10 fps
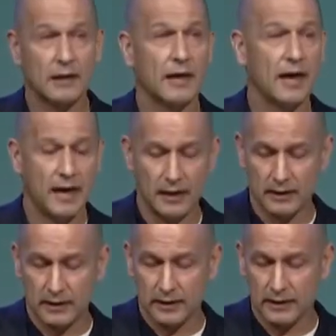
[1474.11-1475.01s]

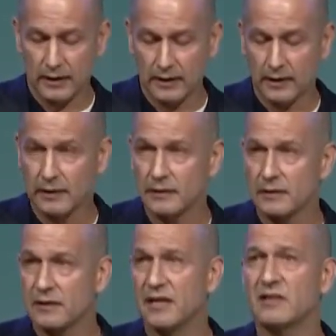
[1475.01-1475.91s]
And
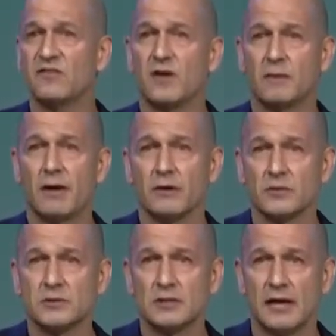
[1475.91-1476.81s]
think of the
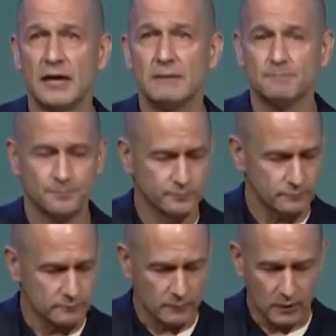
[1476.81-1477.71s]
fundamentals. Today,
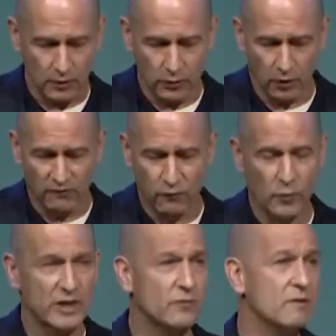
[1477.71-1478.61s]
there are
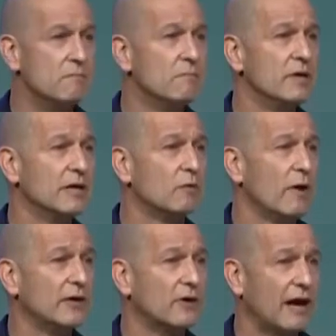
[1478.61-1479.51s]
43 million
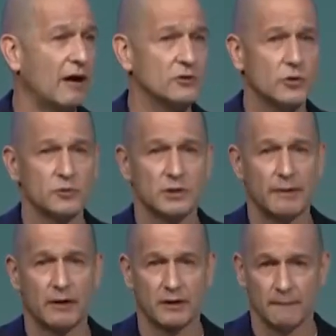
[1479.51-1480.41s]
renter households in
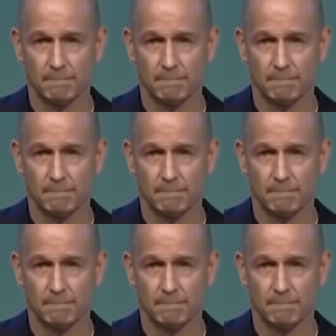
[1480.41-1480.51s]
America.